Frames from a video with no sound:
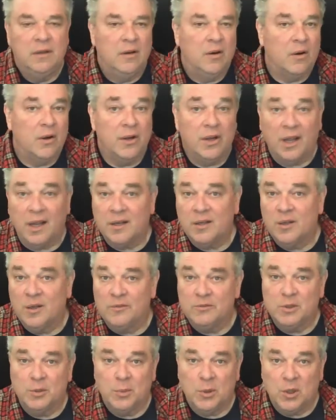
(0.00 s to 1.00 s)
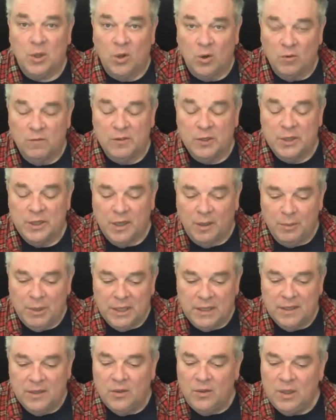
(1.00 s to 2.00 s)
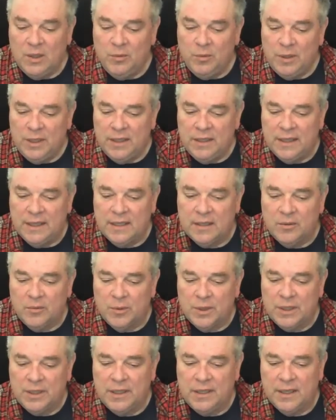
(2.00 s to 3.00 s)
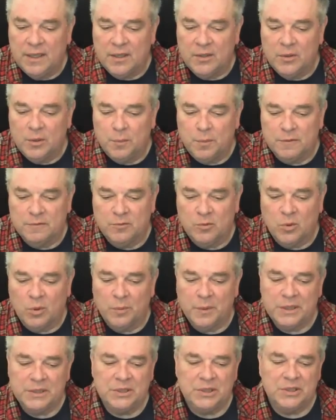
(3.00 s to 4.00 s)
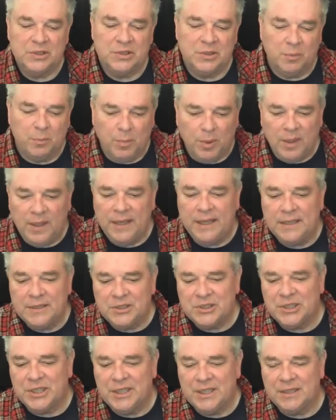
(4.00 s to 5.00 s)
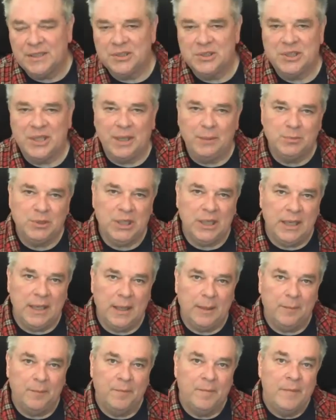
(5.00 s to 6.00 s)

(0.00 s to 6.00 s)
are not comfortable overdubbing. The only way they can really get a good performance is to play and sing at the same time.